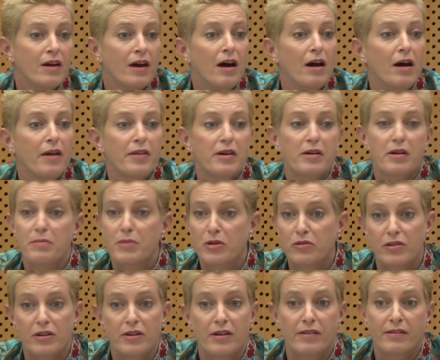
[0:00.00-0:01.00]
The
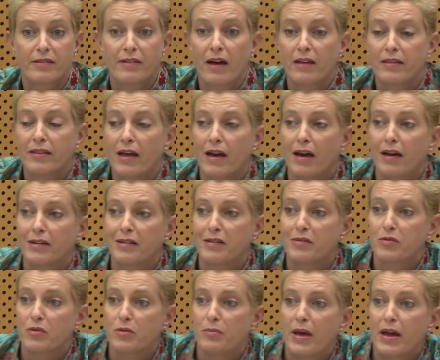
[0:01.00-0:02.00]
Commission has done that.
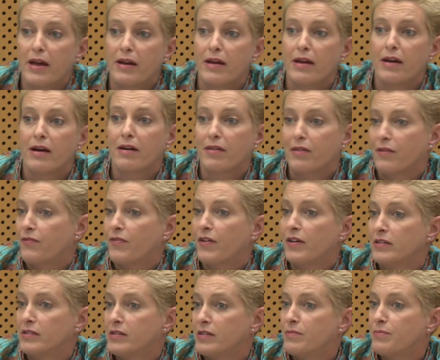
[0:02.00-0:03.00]
In Romania, the
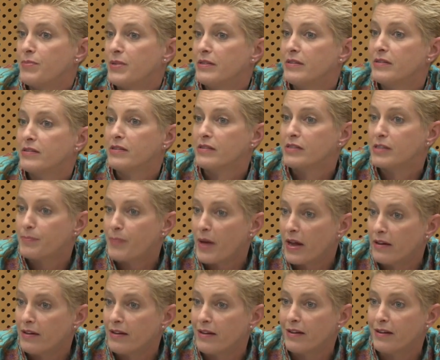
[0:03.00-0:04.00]
funds have been
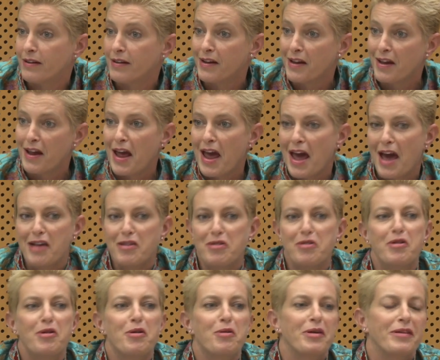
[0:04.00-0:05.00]
suspended. And,
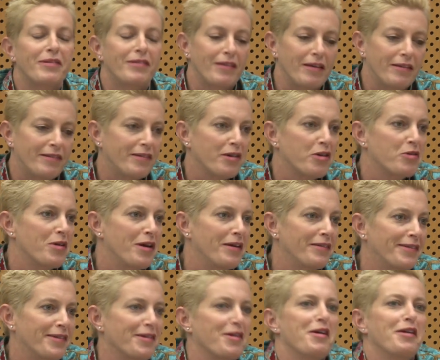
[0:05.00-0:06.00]

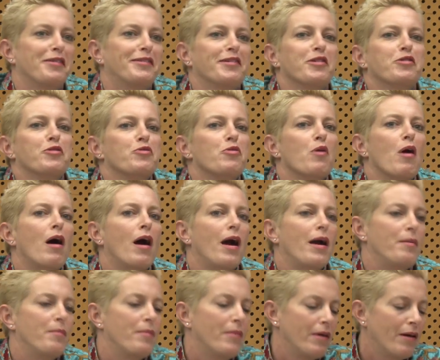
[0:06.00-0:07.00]
it's a
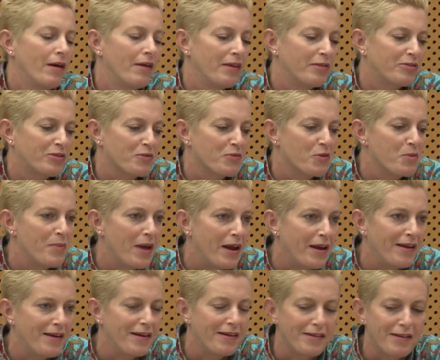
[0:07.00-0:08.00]
crime that the
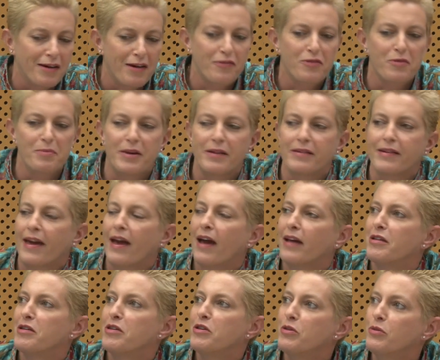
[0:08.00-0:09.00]
Romanian government
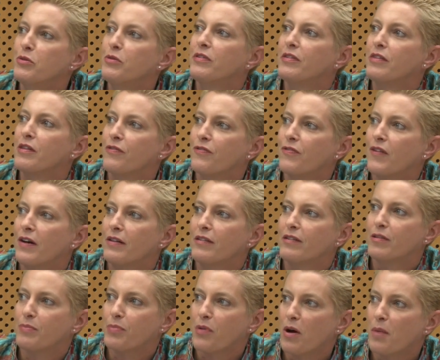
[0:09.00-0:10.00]
can't use the
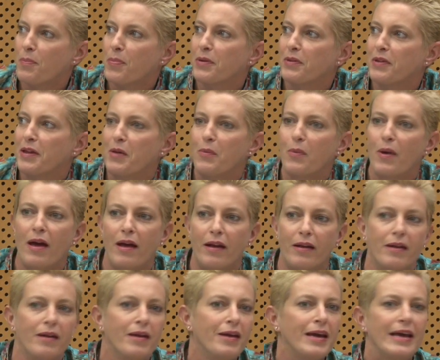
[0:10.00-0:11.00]
funds properly
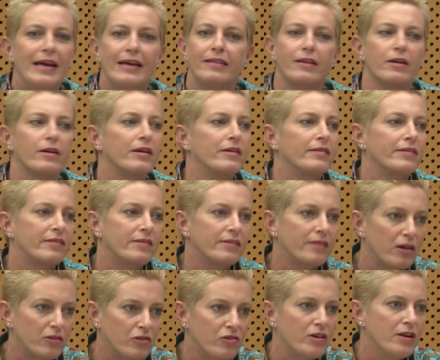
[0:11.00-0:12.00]
when there is
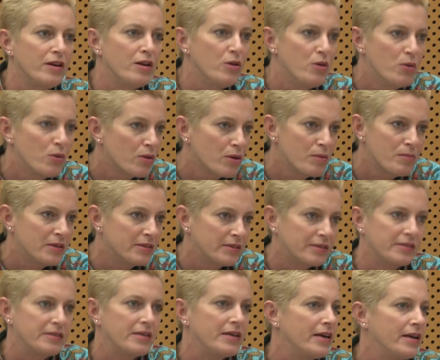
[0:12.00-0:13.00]
such
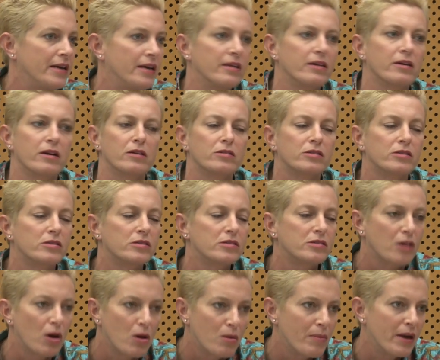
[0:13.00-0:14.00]
enormous need. There are
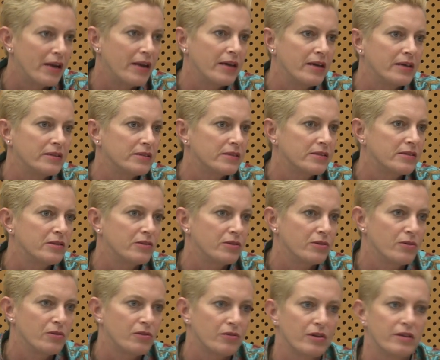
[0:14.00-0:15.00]
so many
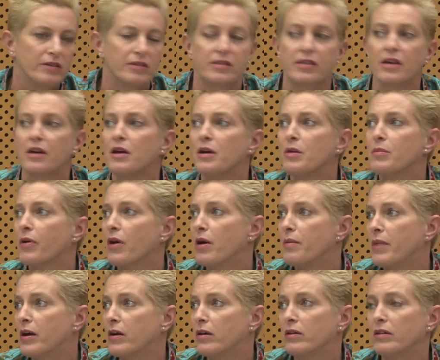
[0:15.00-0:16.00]
institutions,
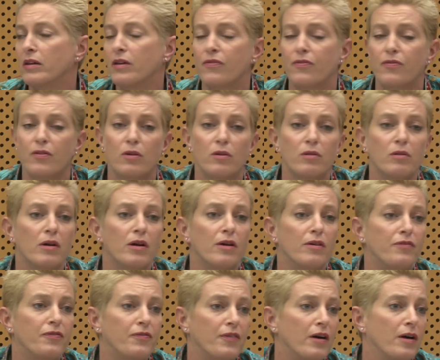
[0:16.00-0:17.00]
primarily full
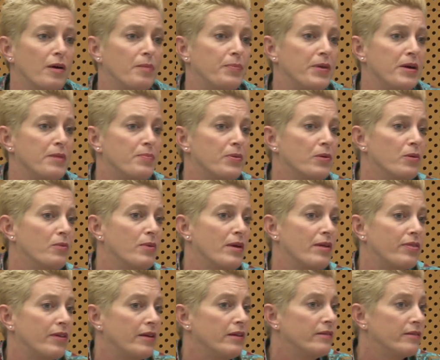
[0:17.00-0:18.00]
of people
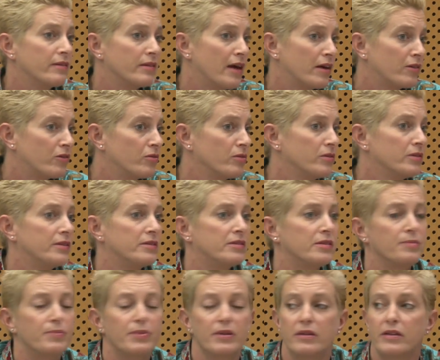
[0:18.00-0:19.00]
with intellectual
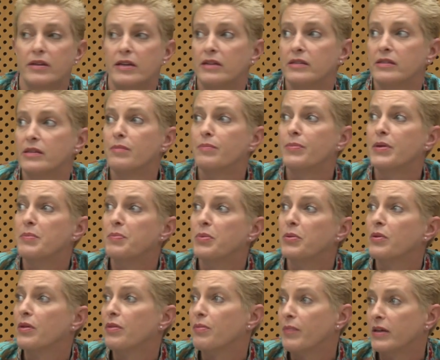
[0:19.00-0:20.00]
disabilities and
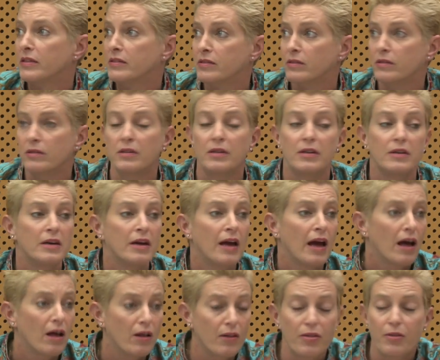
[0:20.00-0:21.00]
people with mental
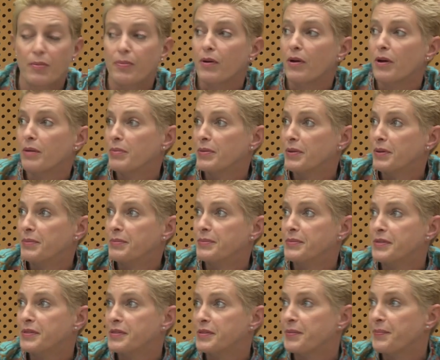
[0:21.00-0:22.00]
health
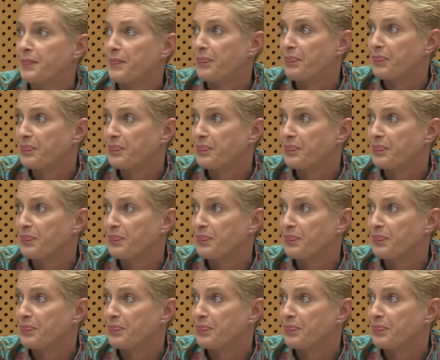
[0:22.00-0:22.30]
problems.